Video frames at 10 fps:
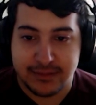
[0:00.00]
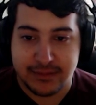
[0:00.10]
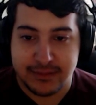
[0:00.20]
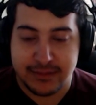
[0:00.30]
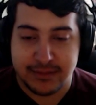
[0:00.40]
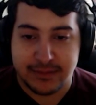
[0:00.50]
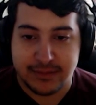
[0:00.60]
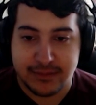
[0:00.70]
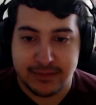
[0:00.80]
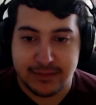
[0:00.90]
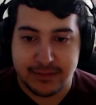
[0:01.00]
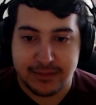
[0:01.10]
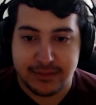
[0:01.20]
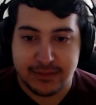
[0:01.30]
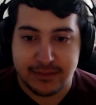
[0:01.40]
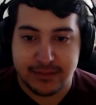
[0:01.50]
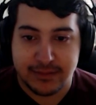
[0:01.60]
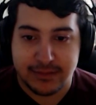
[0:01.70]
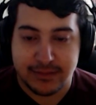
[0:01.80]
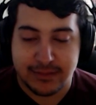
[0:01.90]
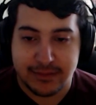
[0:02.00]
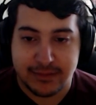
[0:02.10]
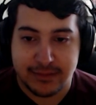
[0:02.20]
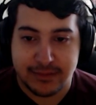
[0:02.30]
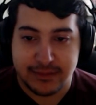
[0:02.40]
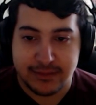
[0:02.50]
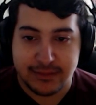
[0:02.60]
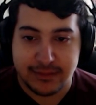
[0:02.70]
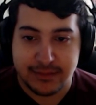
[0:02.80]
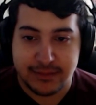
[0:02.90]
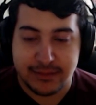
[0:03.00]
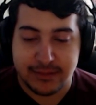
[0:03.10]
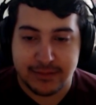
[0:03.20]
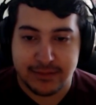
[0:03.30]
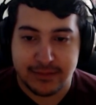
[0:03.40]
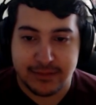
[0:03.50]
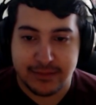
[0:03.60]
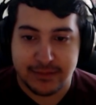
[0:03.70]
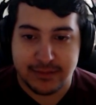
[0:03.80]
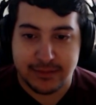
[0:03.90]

[no speech]